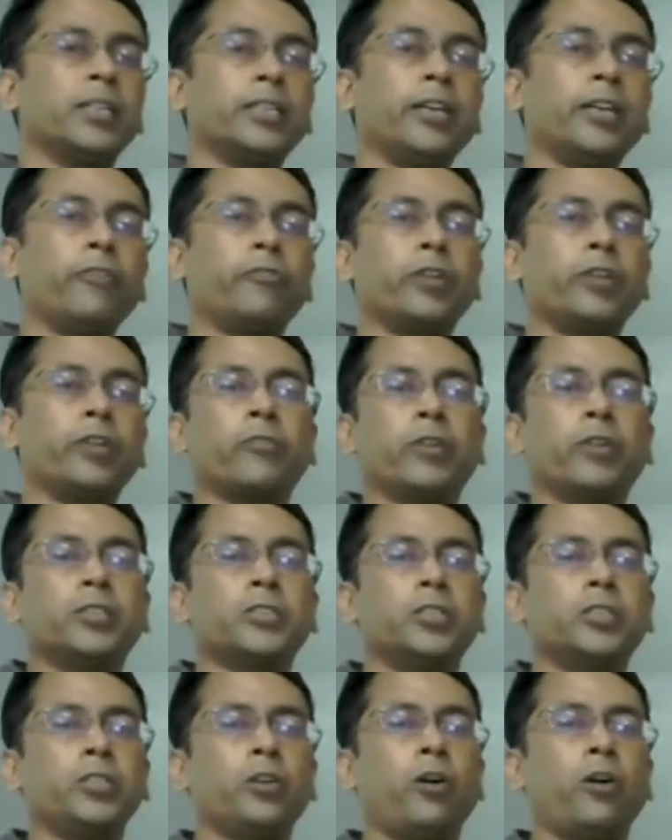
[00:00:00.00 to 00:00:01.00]
the
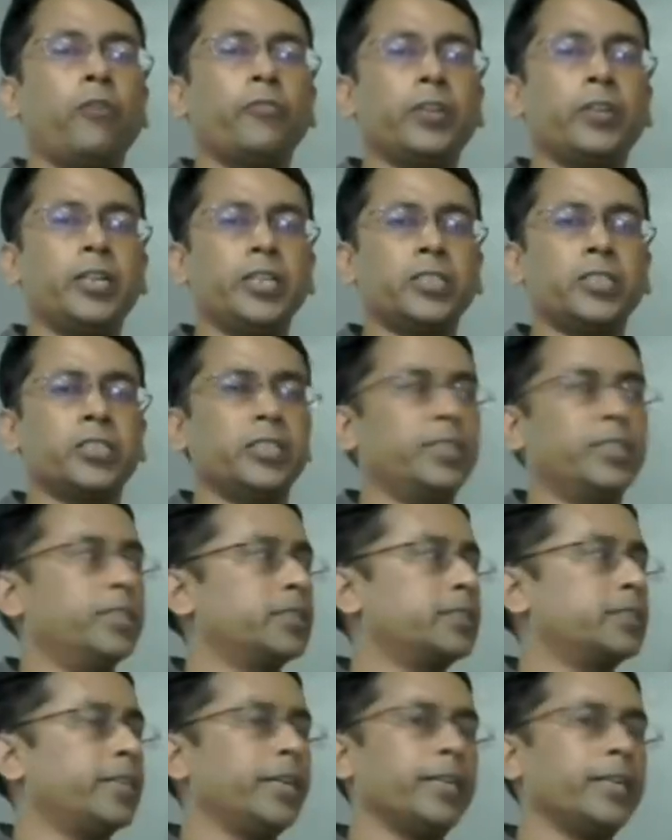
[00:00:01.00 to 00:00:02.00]
frequency of each
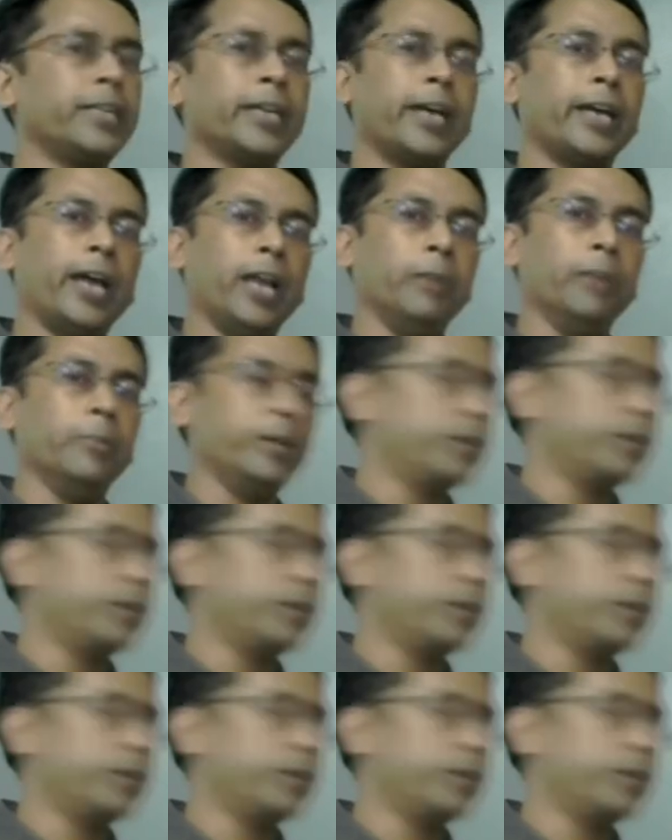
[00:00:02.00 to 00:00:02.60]
distinct element.